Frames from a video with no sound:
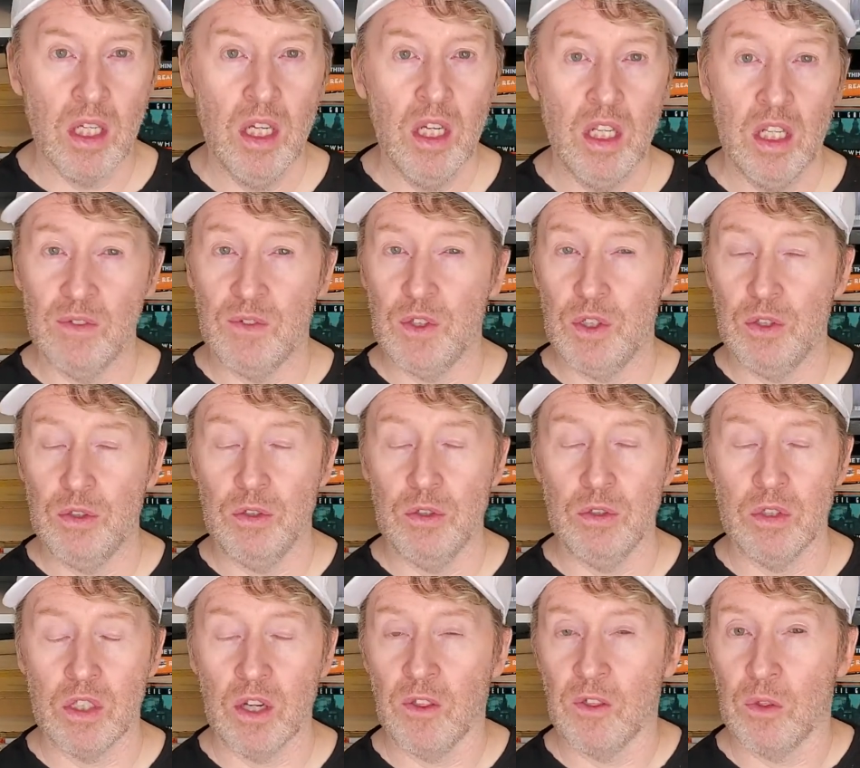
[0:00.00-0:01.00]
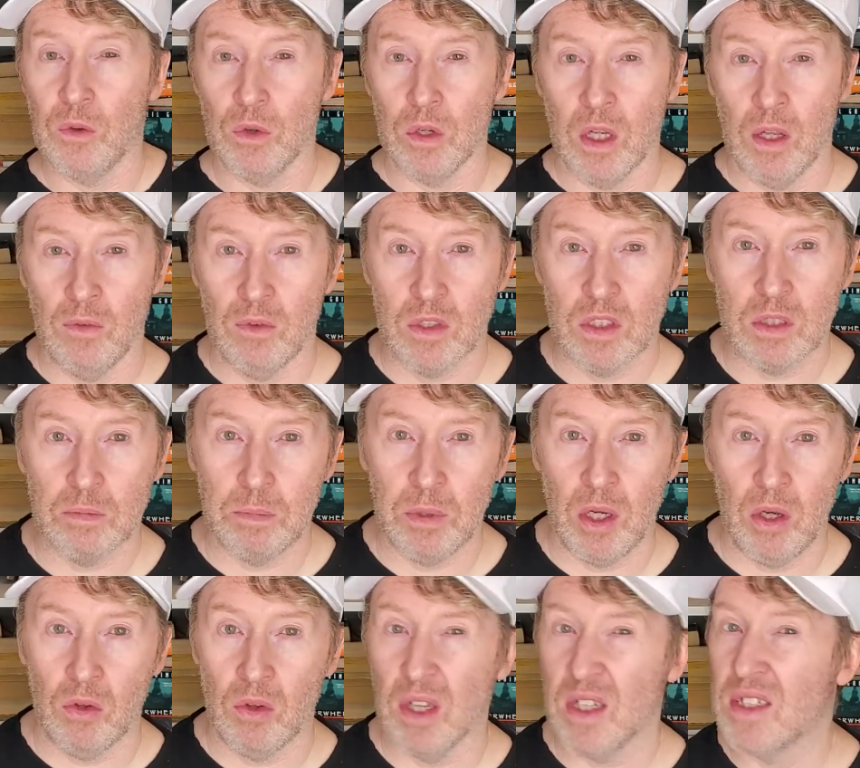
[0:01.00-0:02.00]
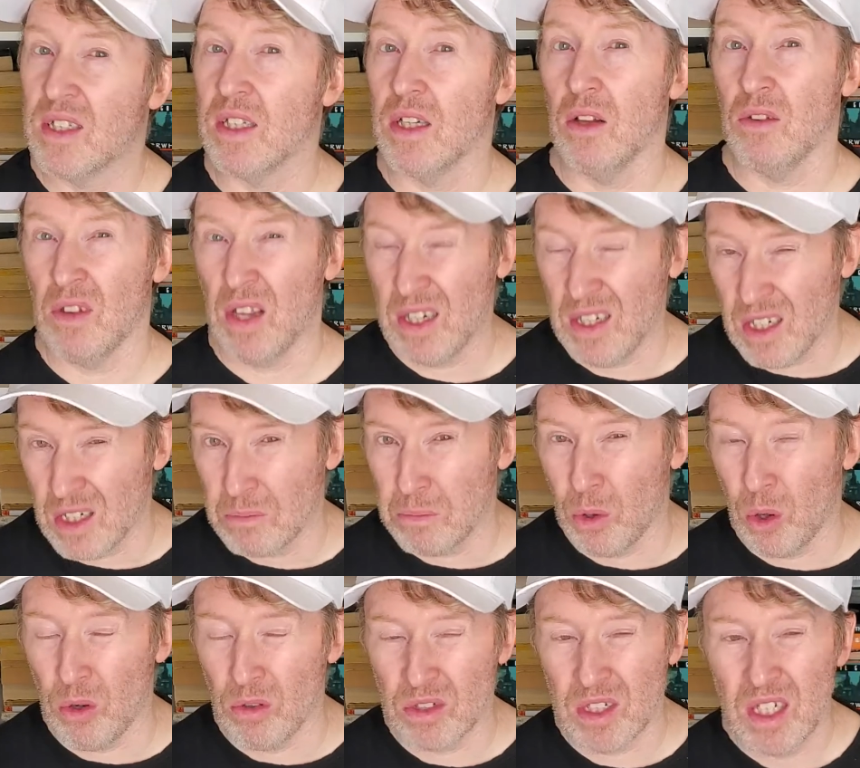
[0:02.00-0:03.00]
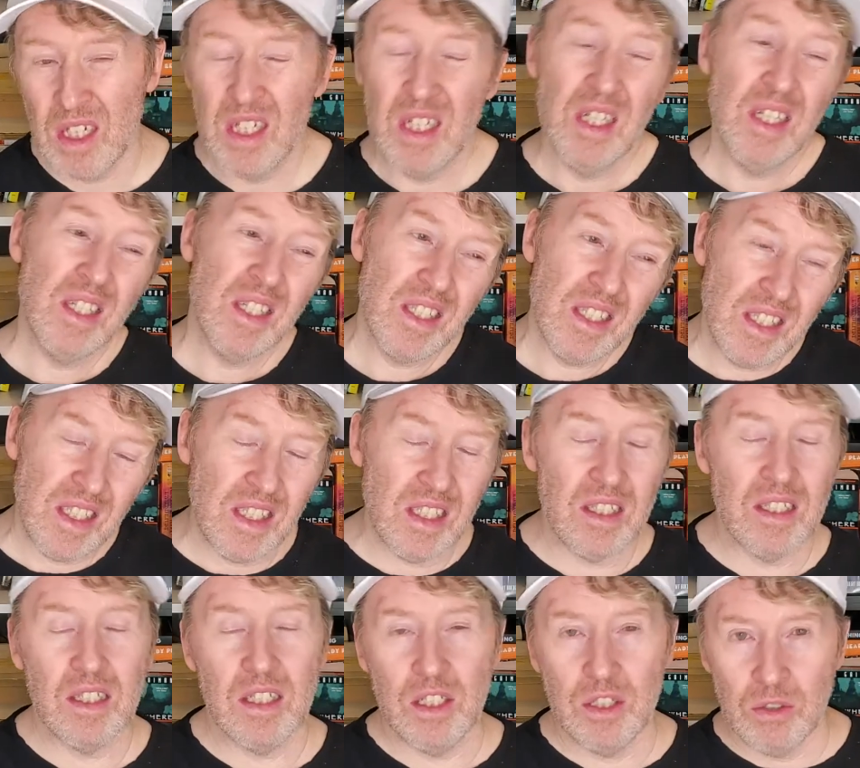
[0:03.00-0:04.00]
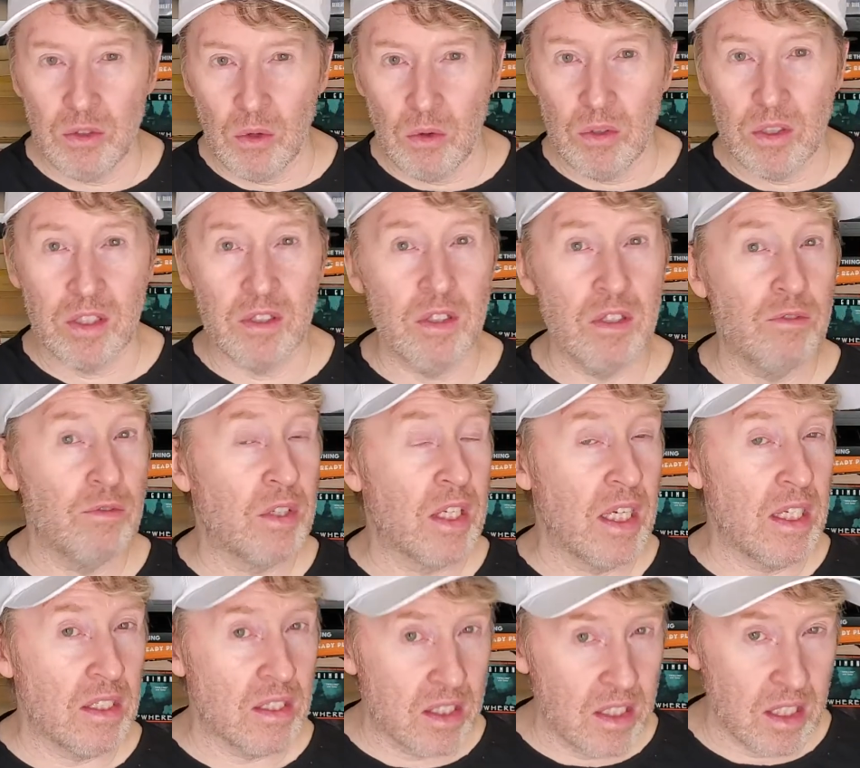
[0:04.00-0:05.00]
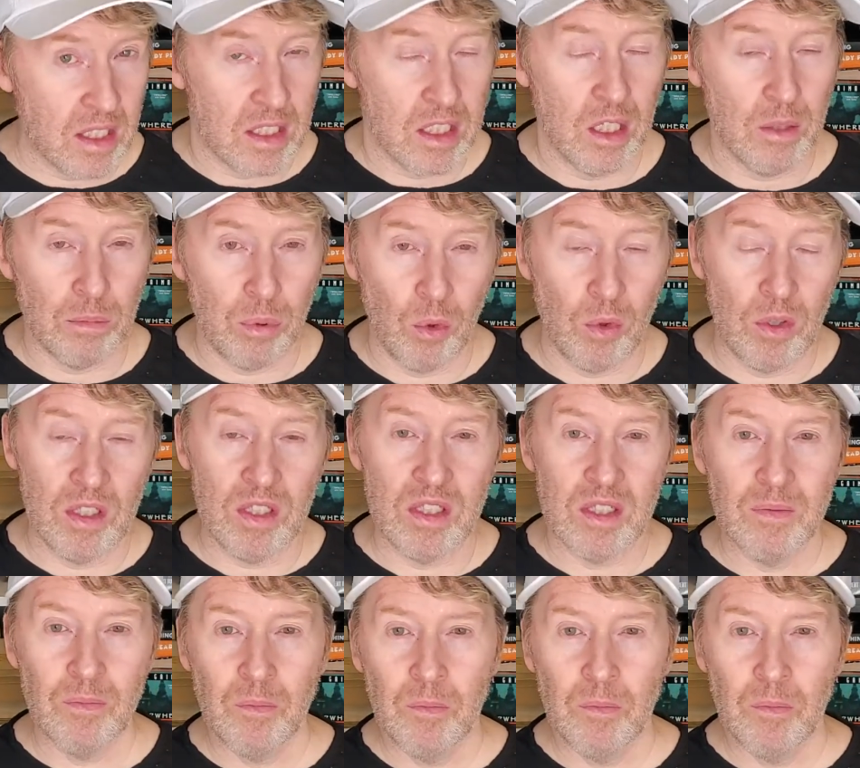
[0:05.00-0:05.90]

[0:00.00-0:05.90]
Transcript: If you used a 3rd level spell, like say a lightning bolt, then you're only going to regain 6 hit points.